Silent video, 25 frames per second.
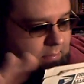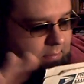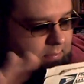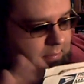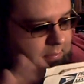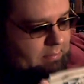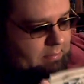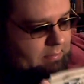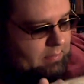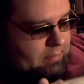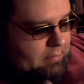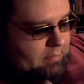
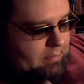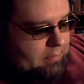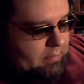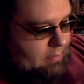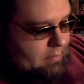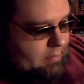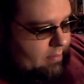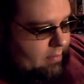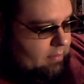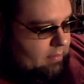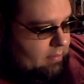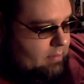
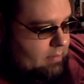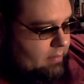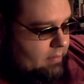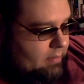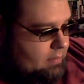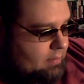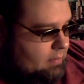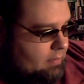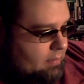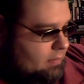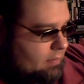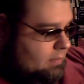
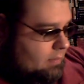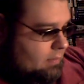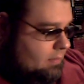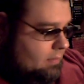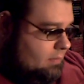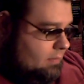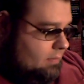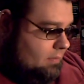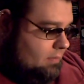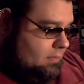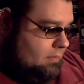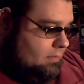
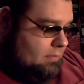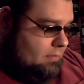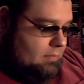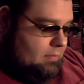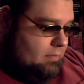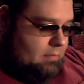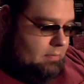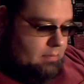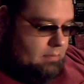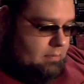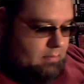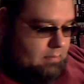
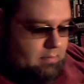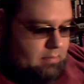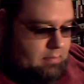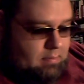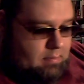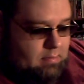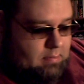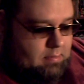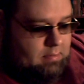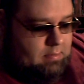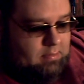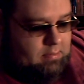
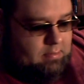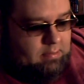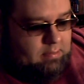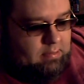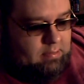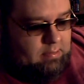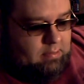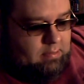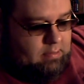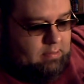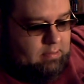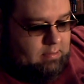
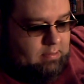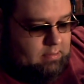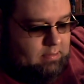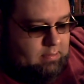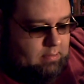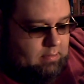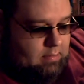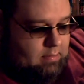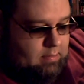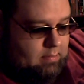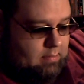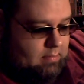
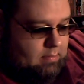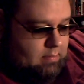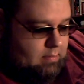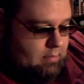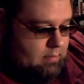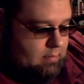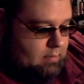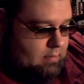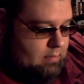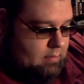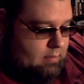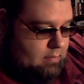
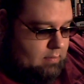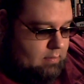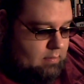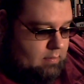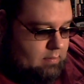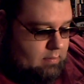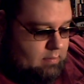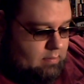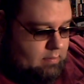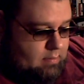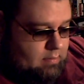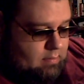
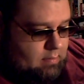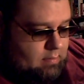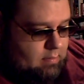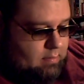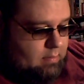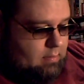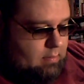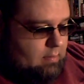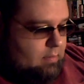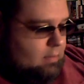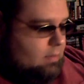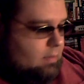
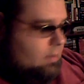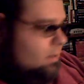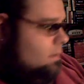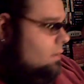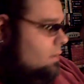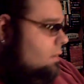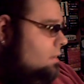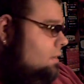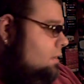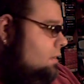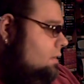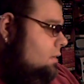
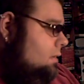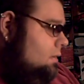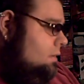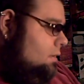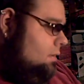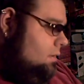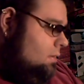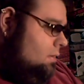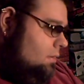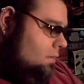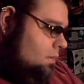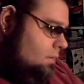
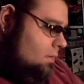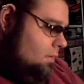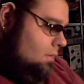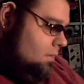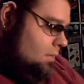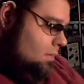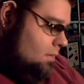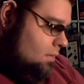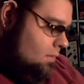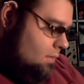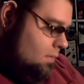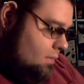
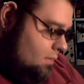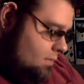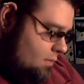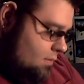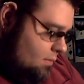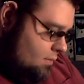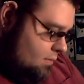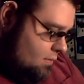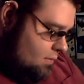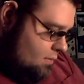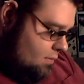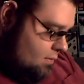
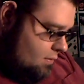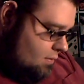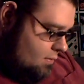(silence)